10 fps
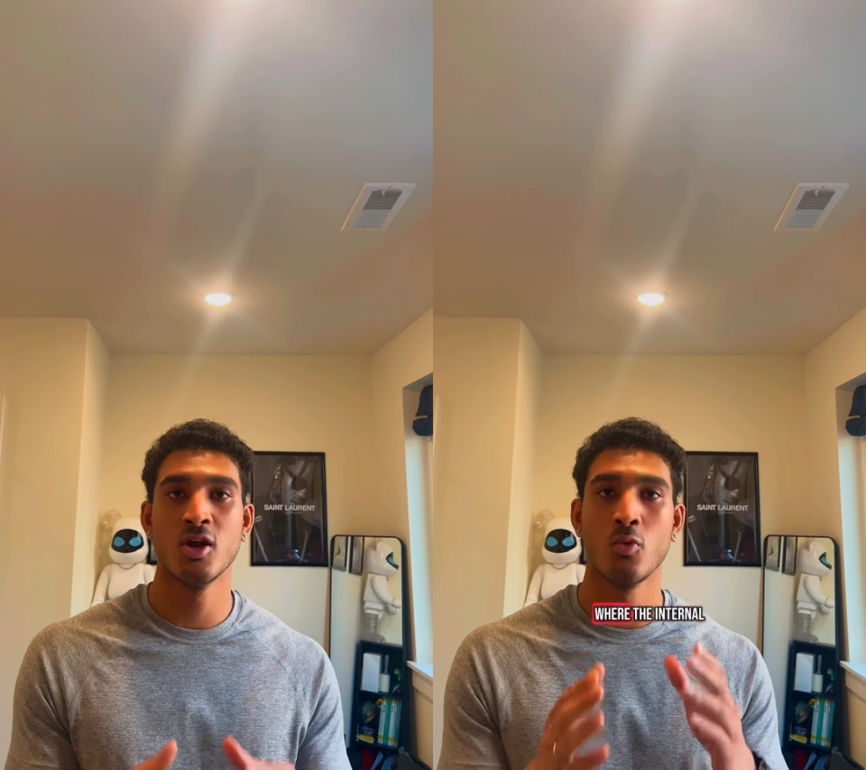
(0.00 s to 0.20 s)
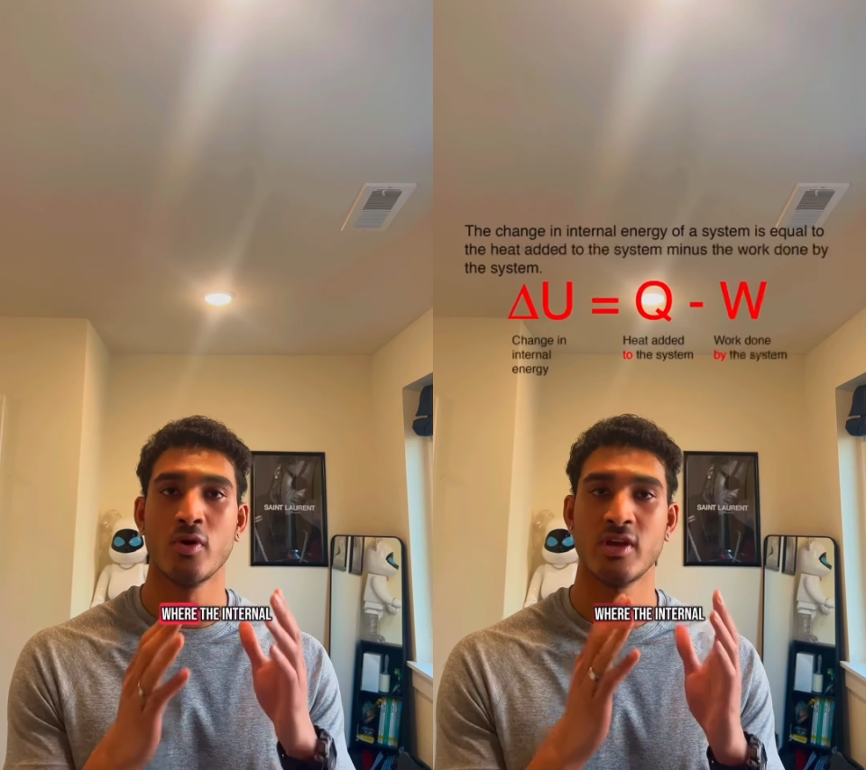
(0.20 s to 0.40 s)

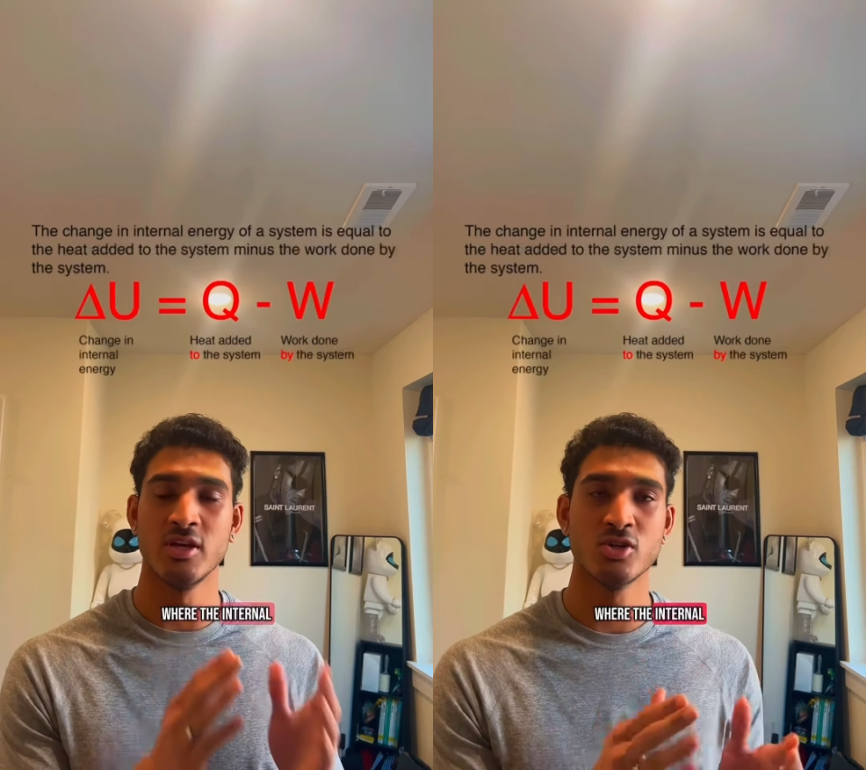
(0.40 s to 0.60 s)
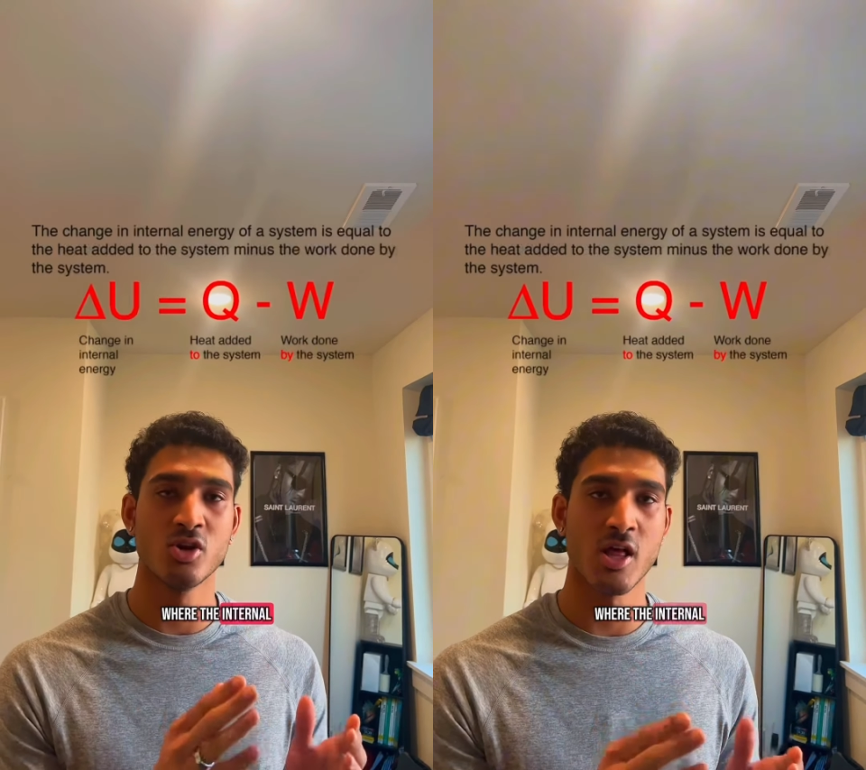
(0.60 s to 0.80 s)
where the
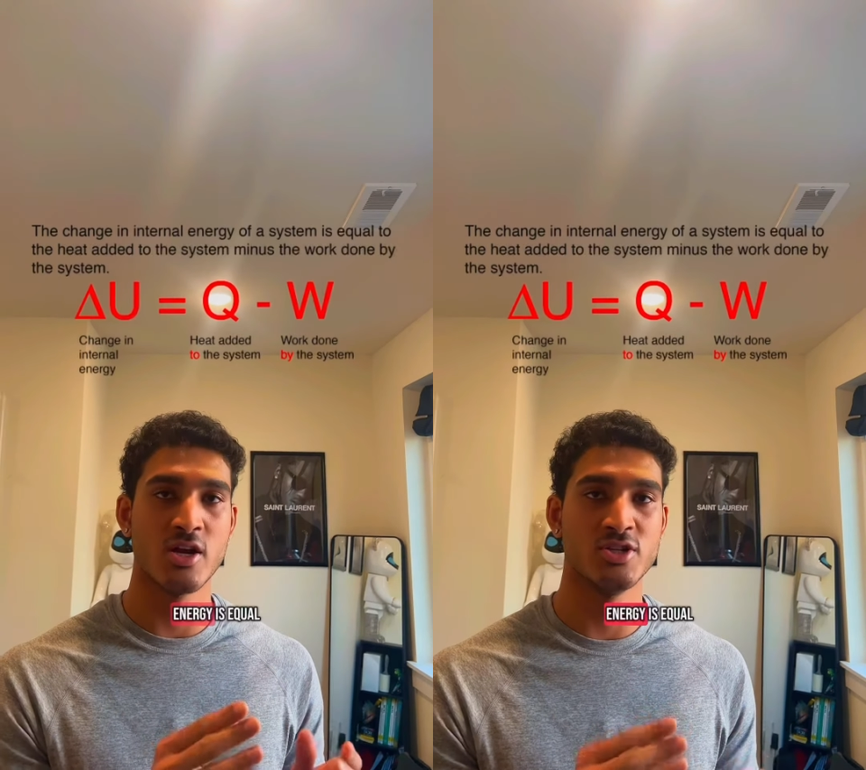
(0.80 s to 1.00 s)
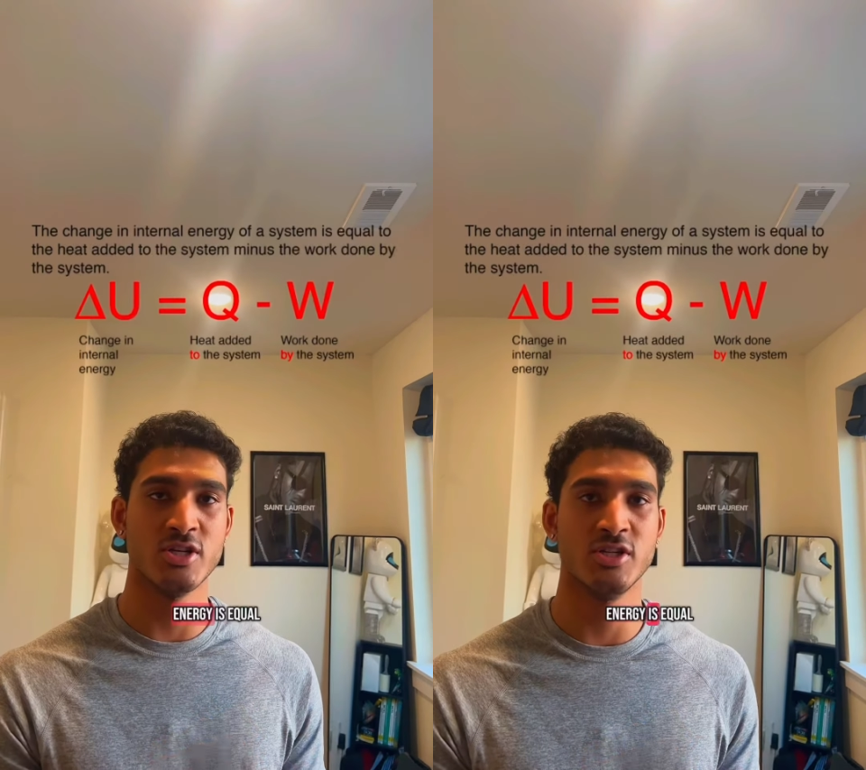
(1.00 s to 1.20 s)
internal
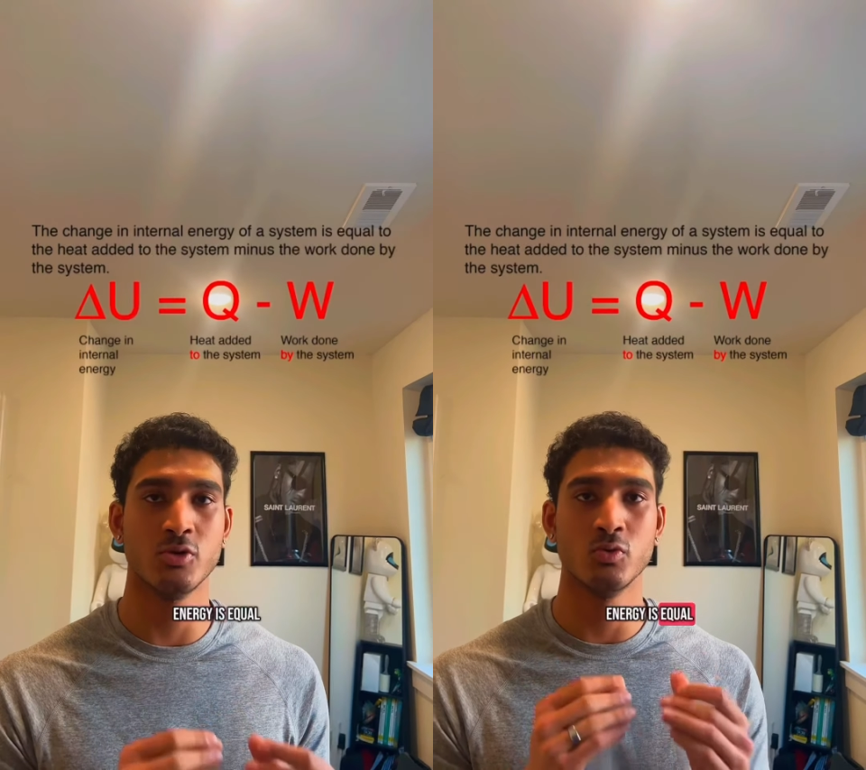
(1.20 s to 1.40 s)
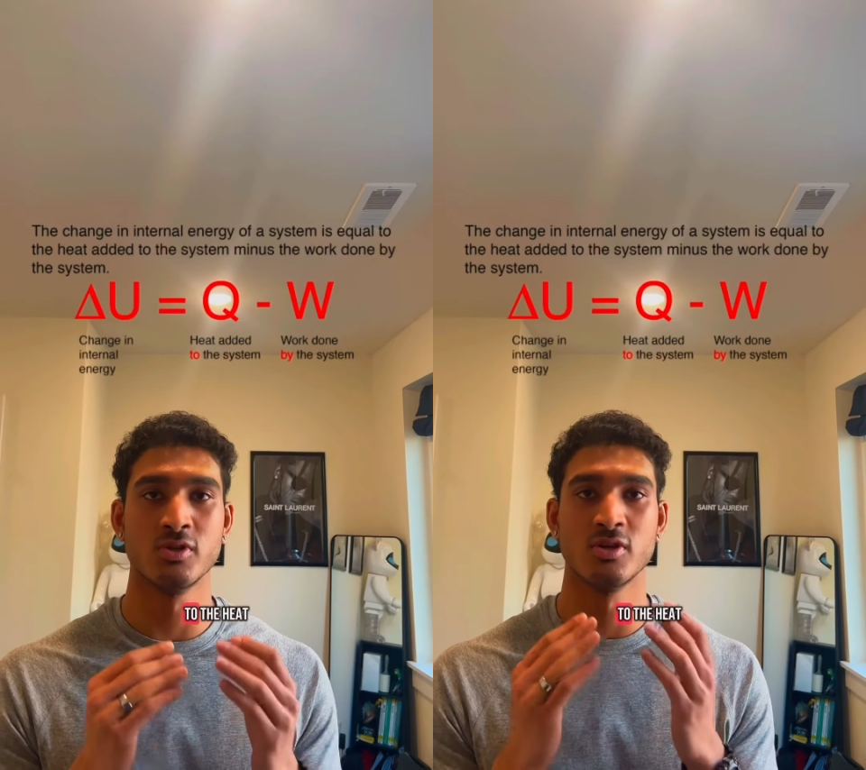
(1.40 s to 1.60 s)
energy is
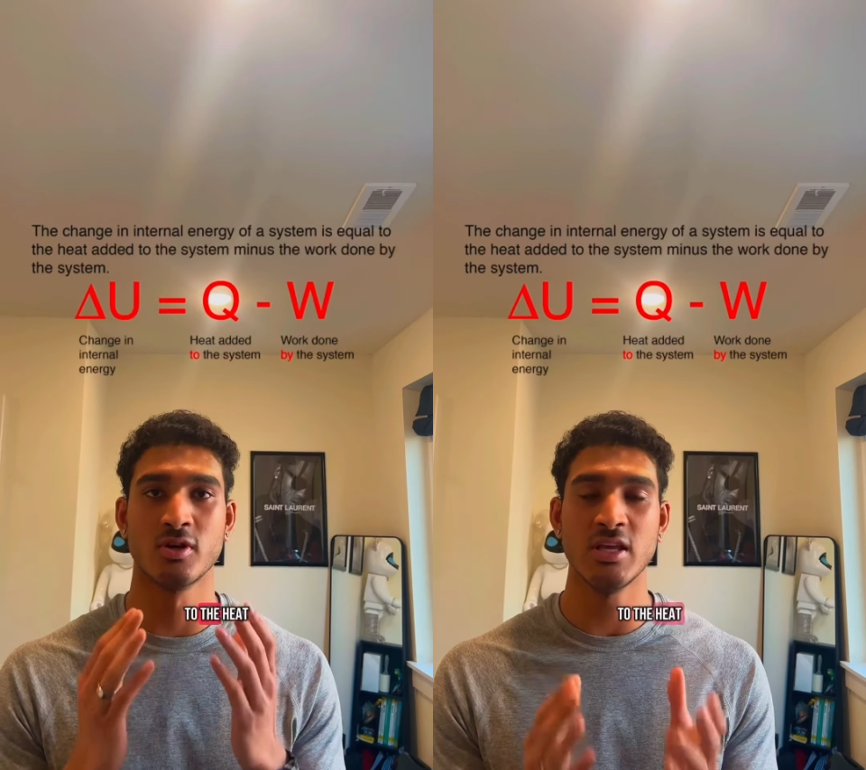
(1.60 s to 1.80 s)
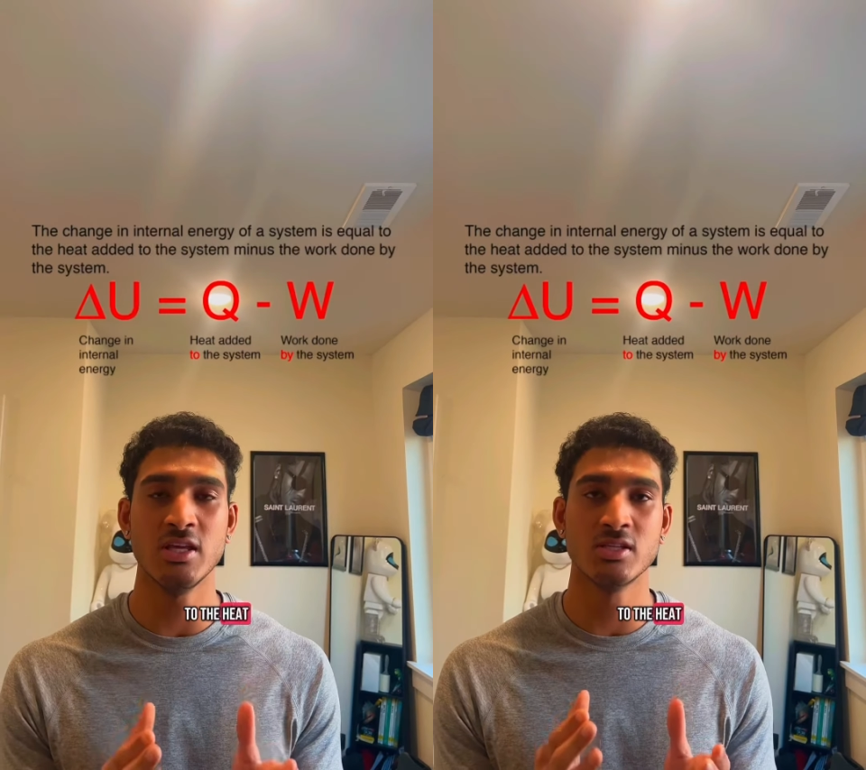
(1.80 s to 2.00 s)
equal to the
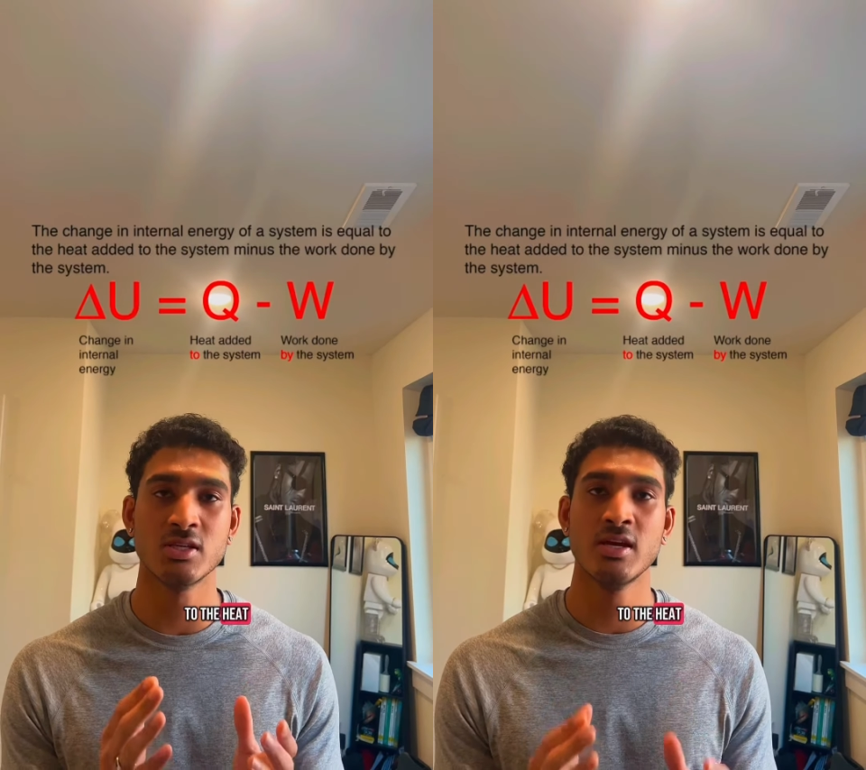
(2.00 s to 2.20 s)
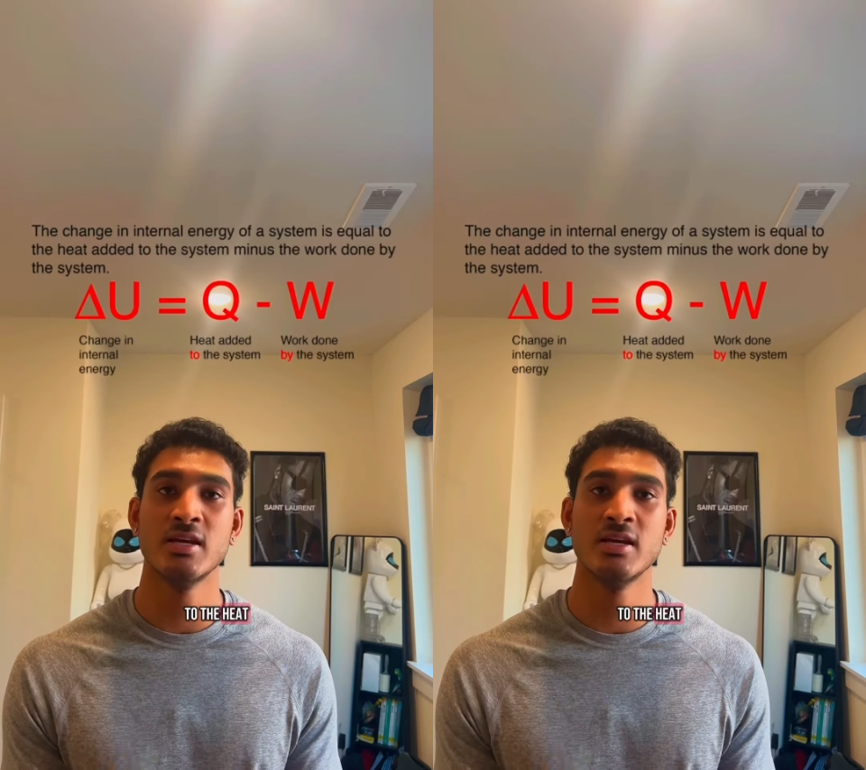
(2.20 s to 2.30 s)
heat